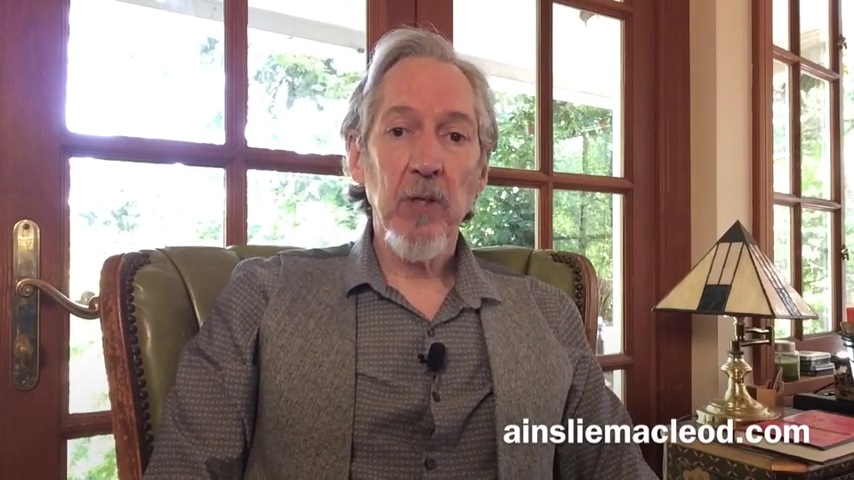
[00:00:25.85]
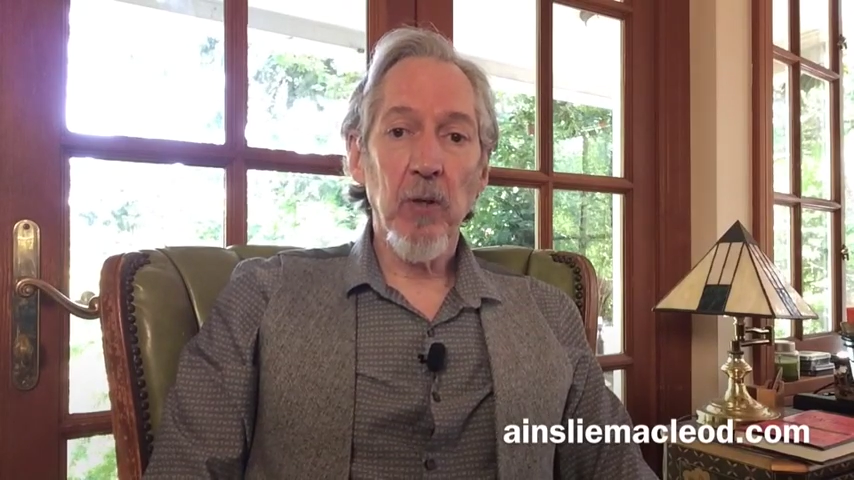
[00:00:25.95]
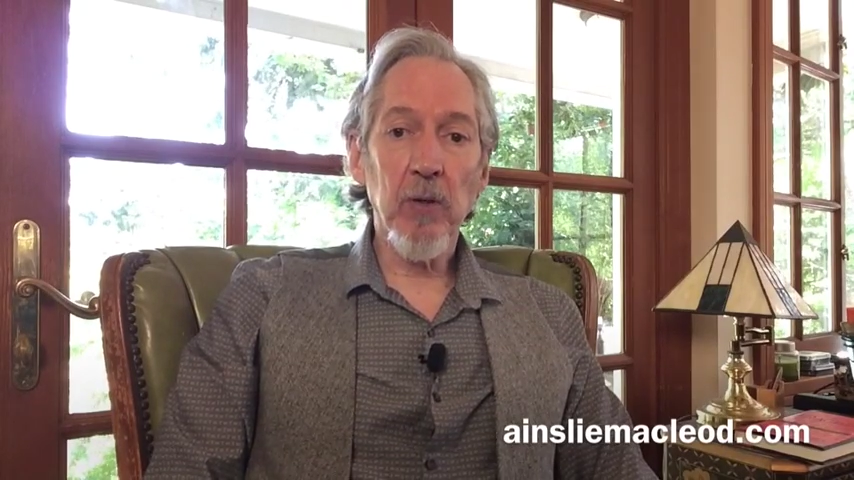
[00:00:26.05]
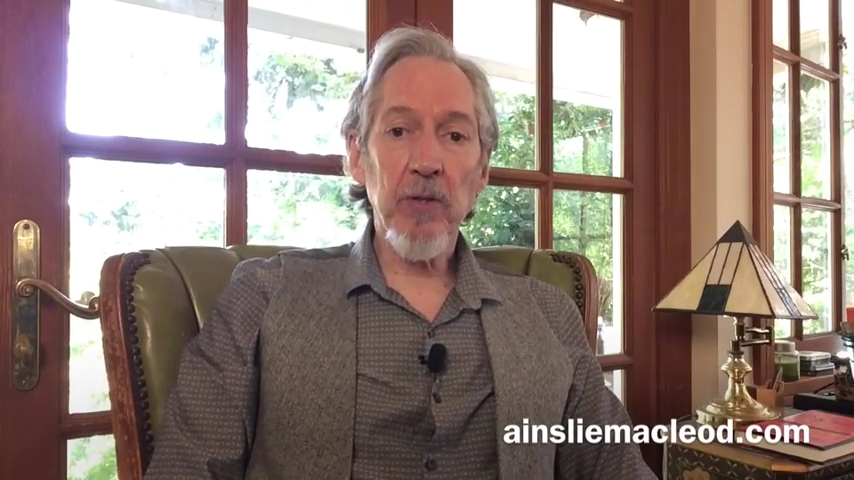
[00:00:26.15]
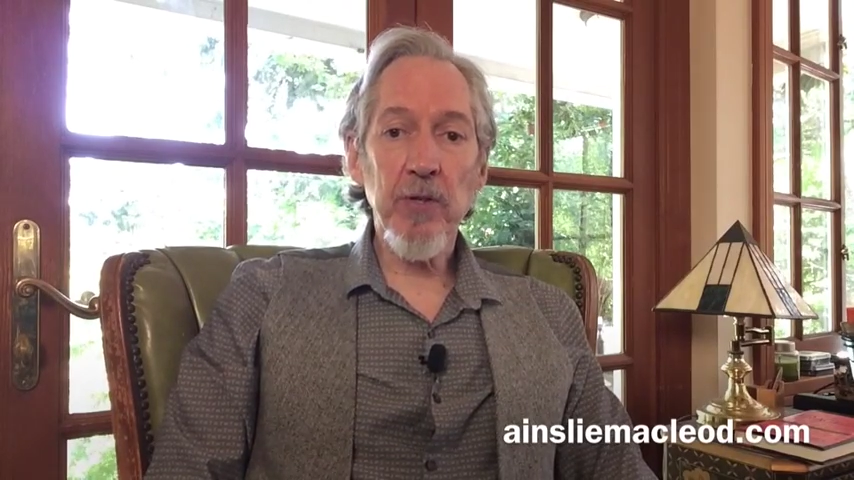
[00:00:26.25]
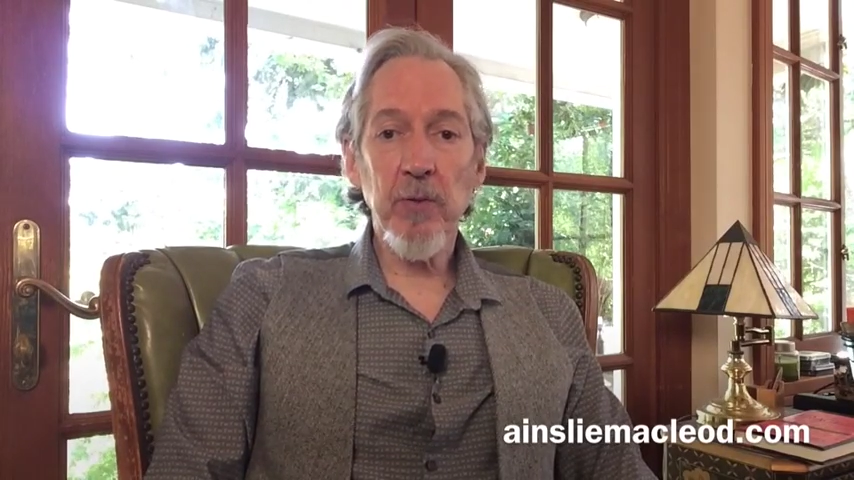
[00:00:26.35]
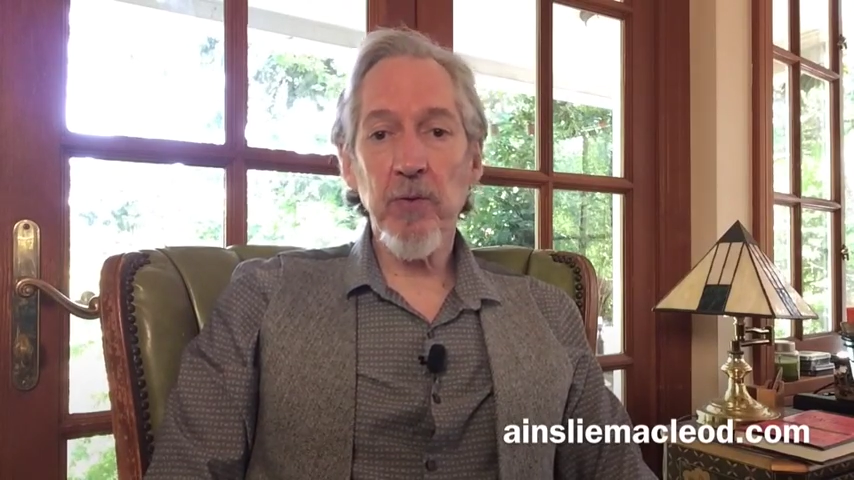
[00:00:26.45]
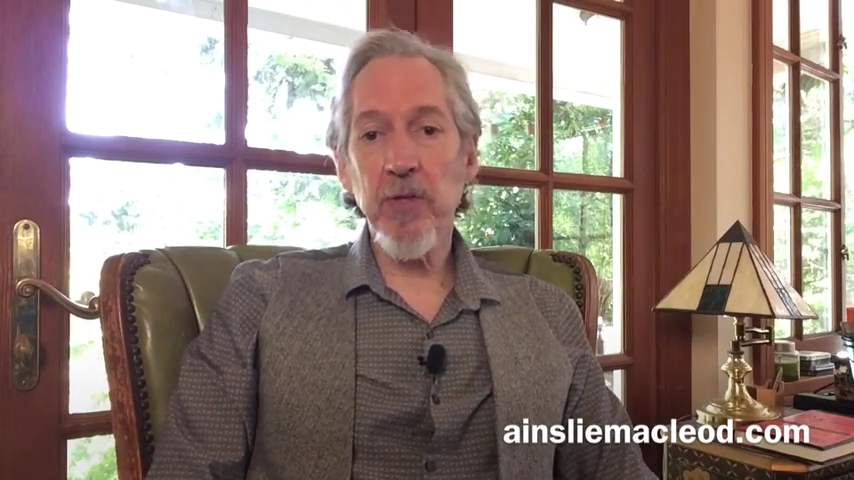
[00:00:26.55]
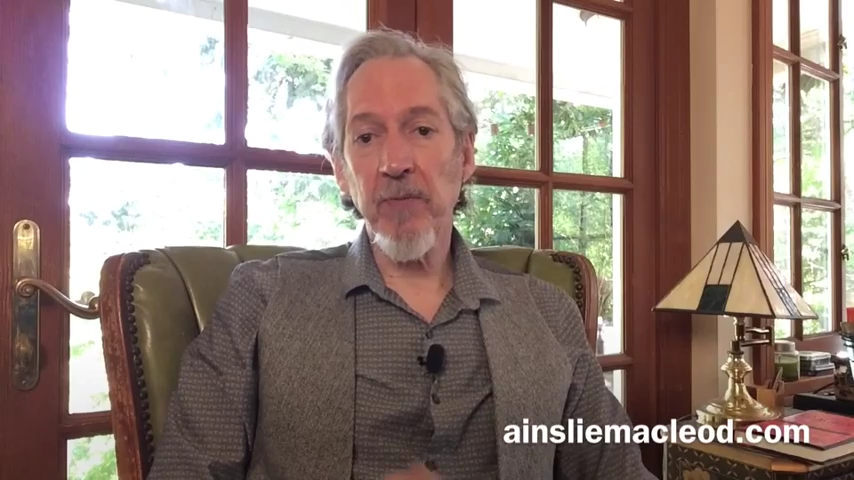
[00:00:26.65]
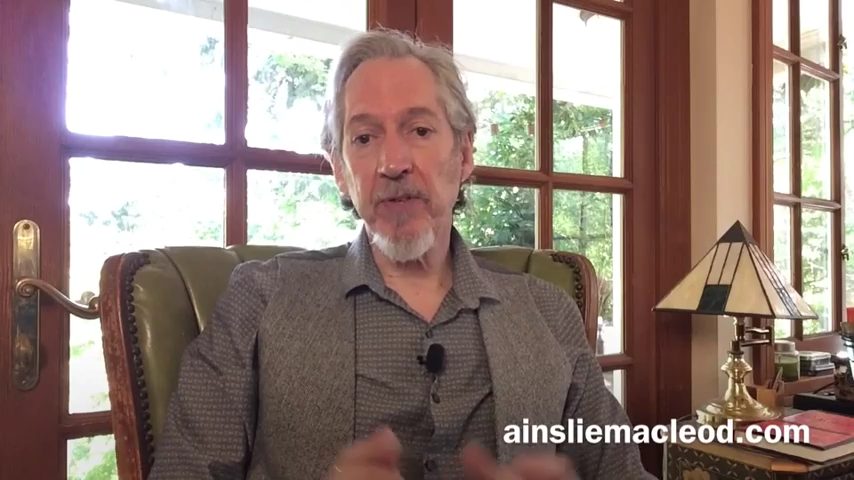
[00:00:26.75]
Older
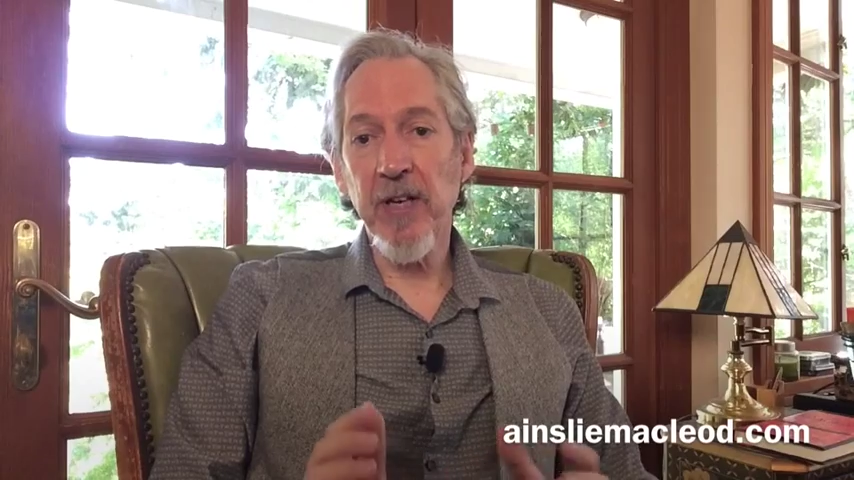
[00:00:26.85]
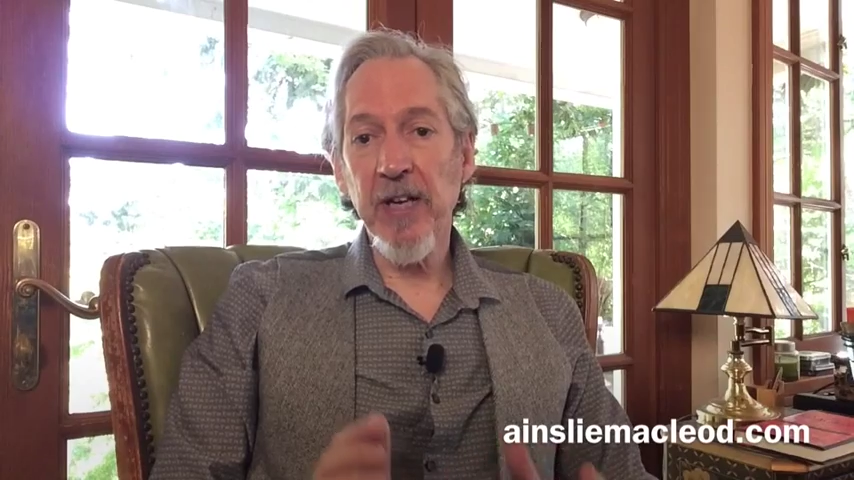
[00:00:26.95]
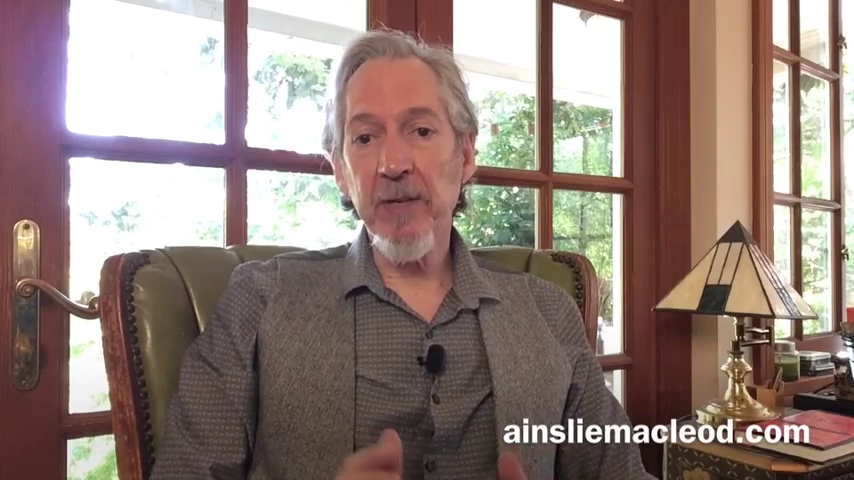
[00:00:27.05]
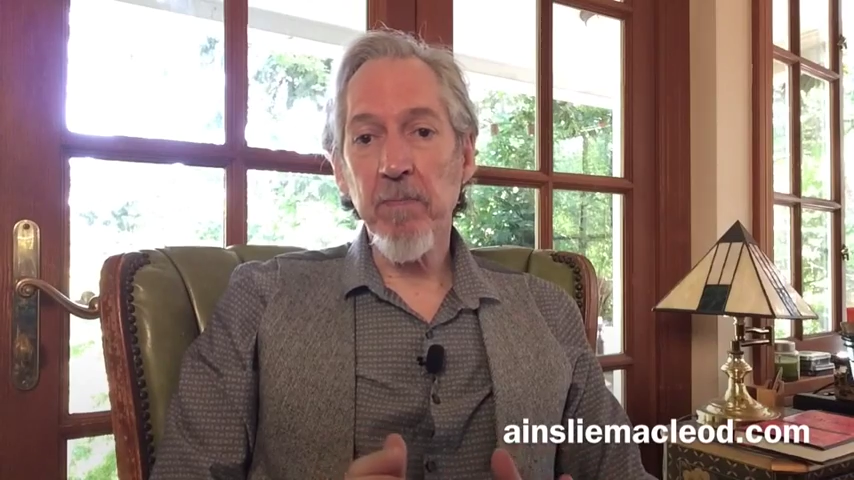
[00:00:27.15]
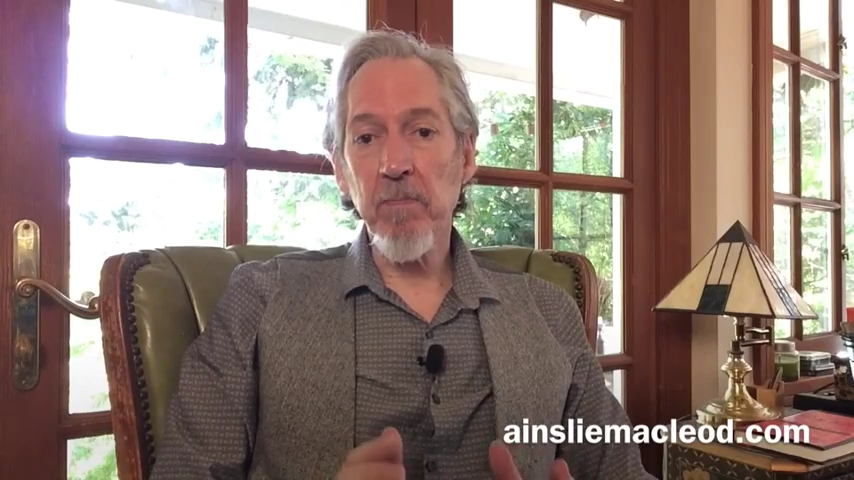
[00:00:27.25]
souls have died